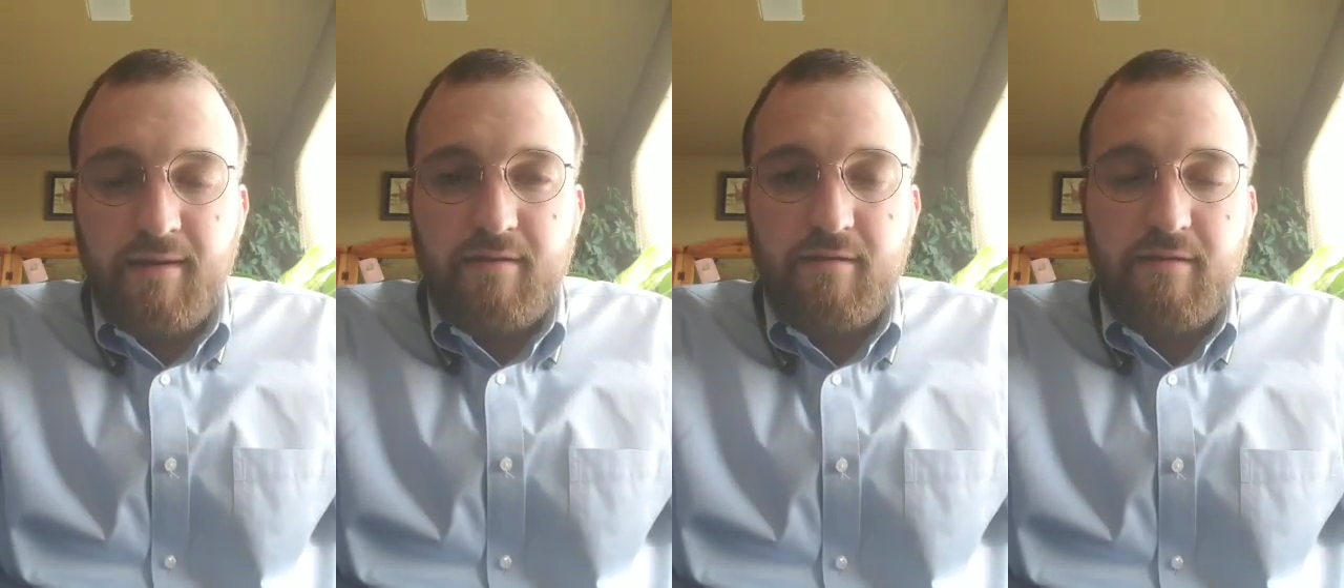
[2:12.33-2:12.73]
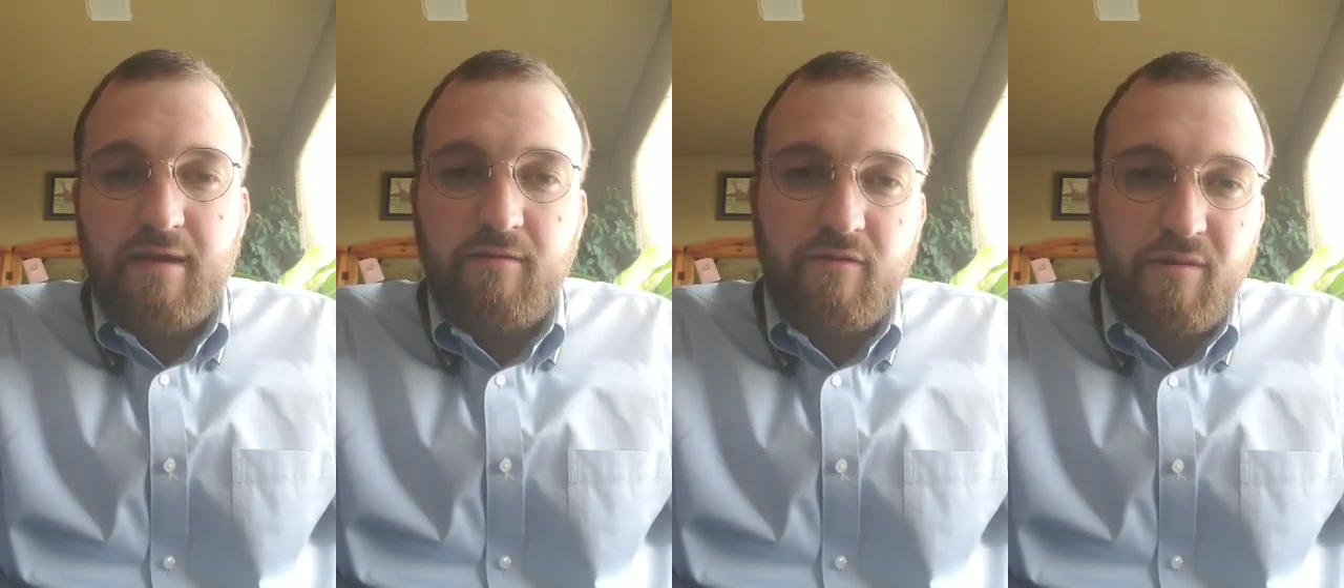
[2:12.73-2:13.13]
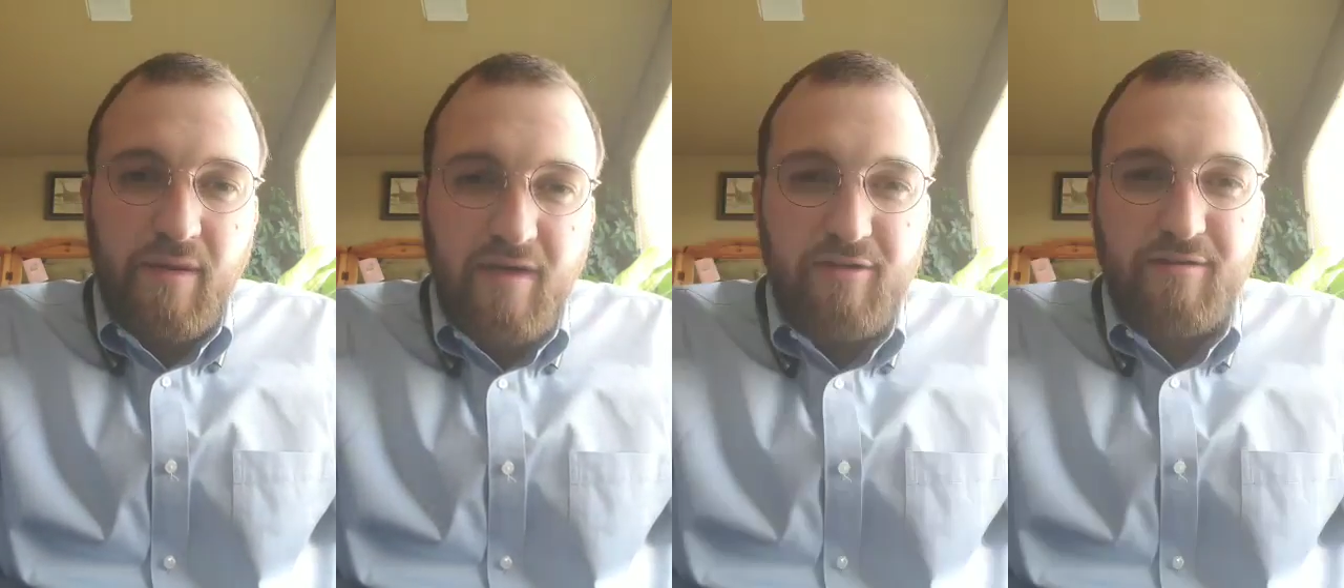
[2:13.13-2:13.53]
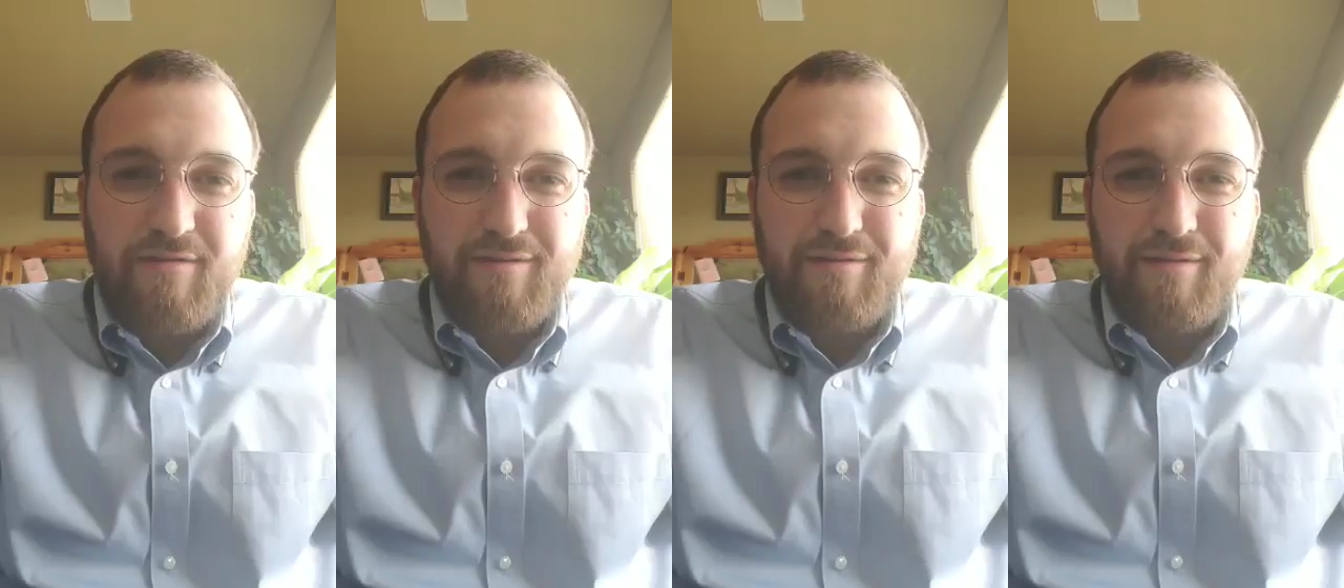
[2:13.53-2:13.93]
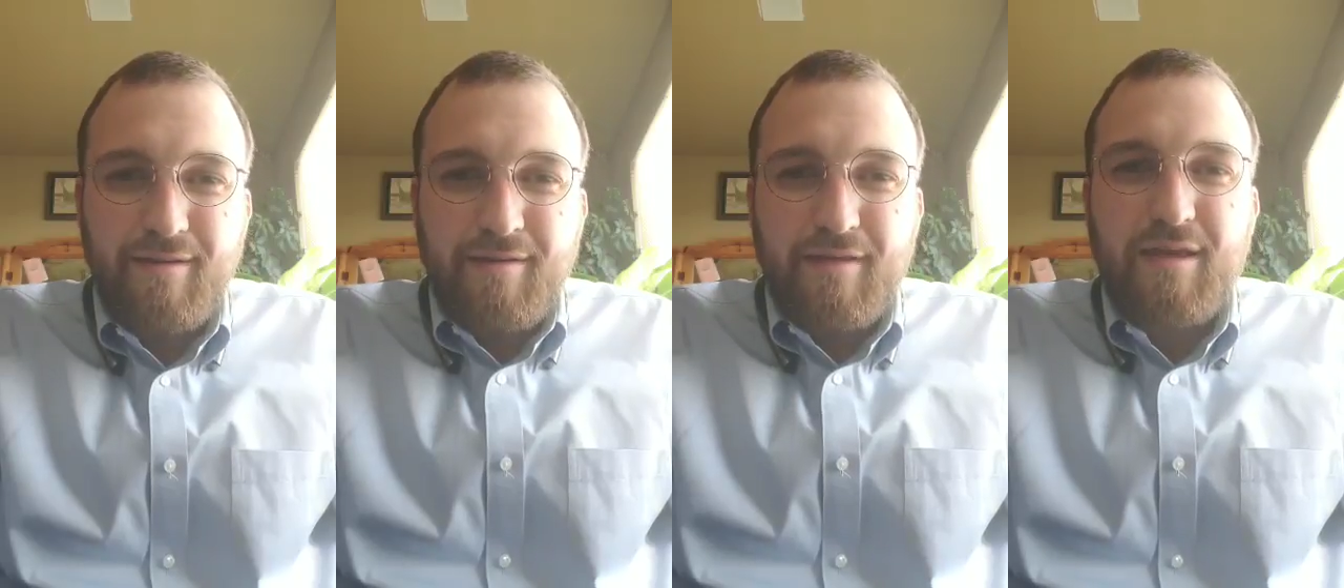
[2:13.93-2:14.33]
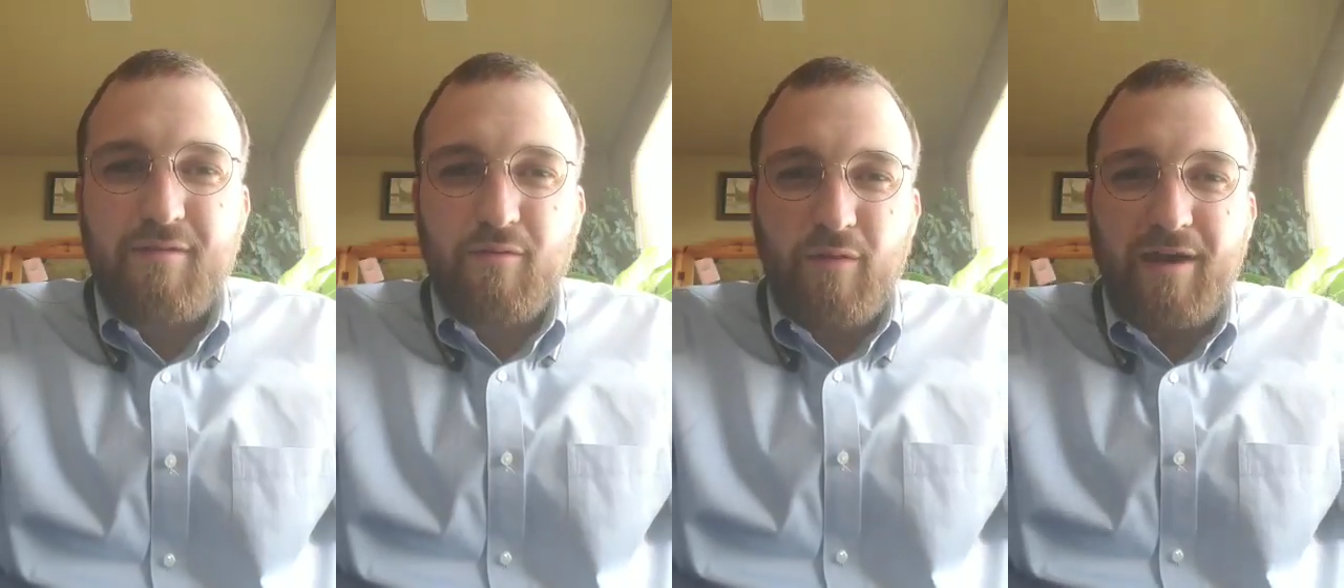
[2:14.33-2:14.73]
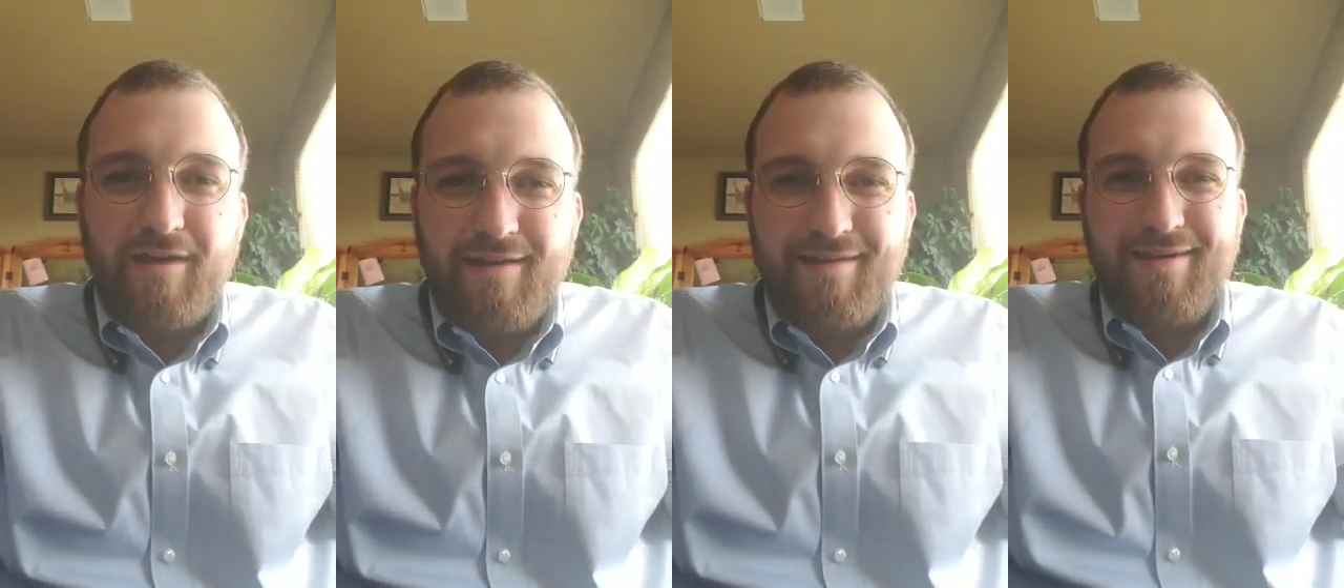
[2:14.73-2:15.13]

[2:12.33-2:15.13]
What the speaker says: So thank you for your patience, and thank you for waiting.